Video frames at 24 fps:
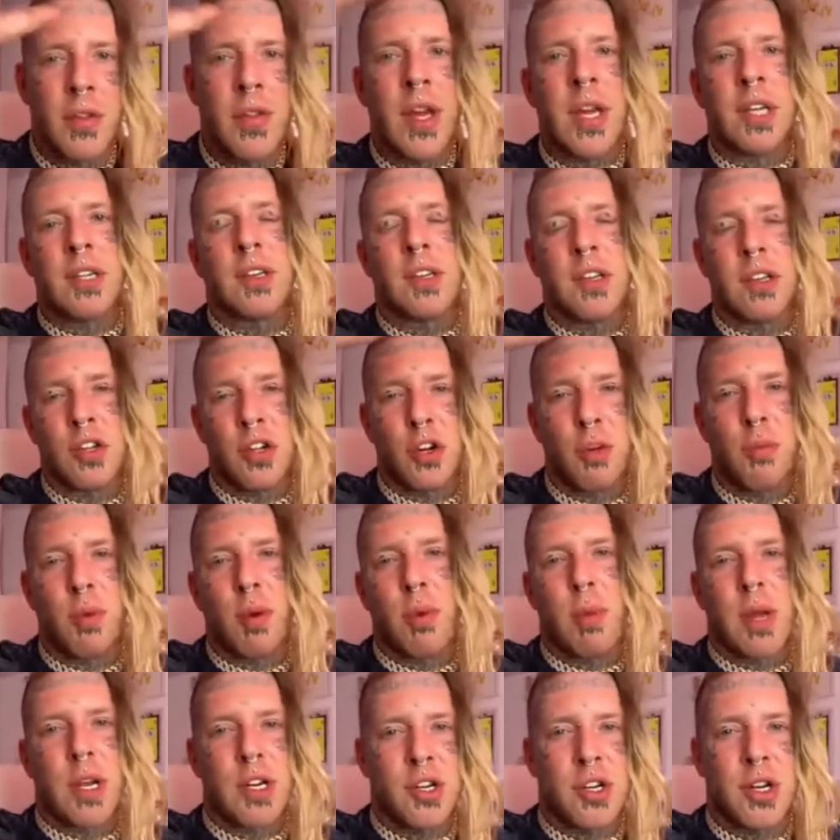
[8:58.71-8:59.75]
this is your
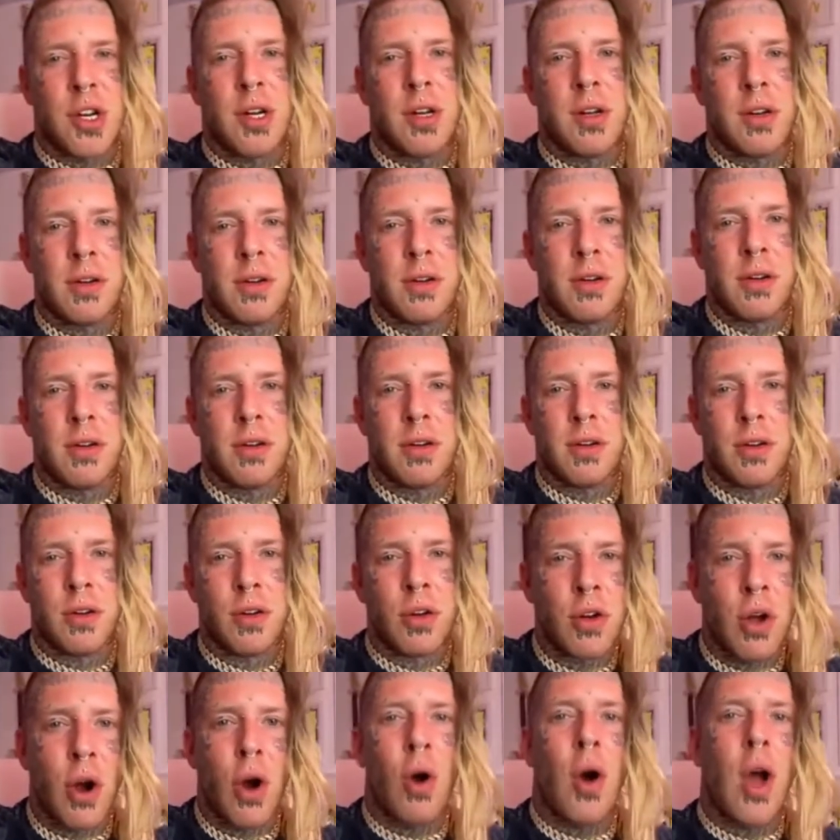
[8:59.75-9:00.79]
permission.
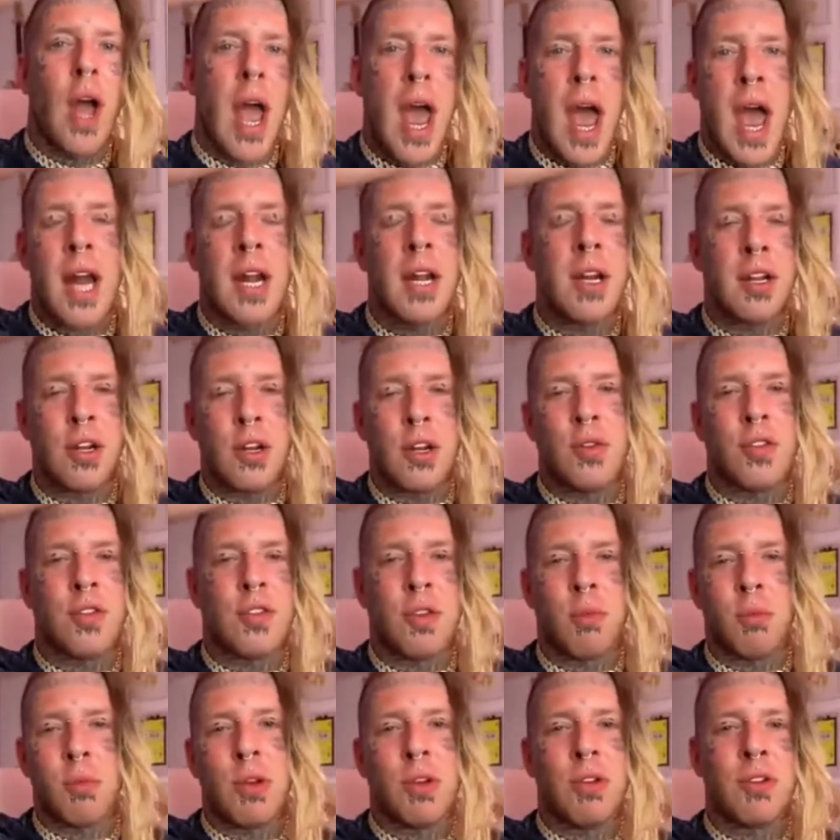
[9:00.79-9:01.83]
Go ahead and
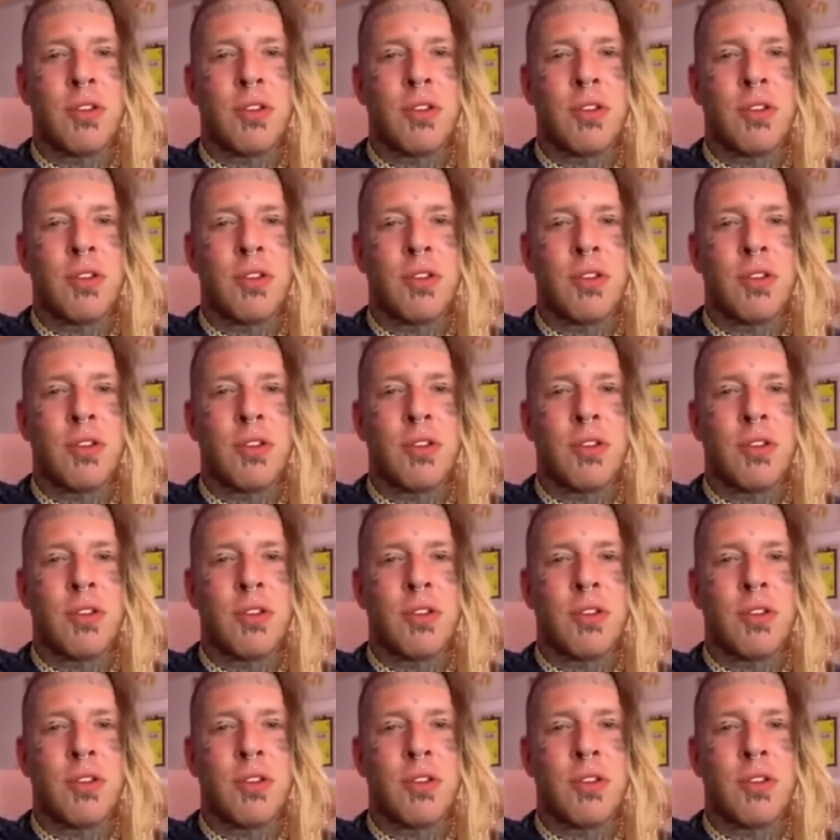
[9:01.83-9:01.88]
use the